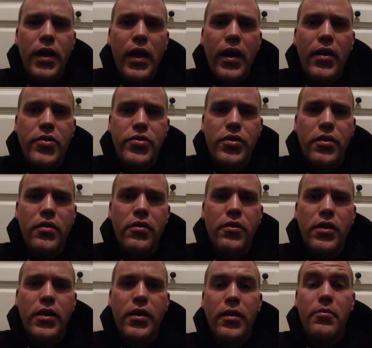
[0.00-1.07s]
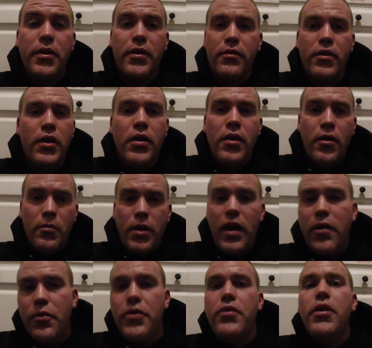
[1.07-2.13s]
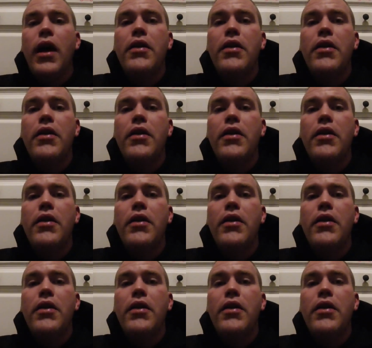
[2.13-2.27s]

and I started looking up, like, probably what you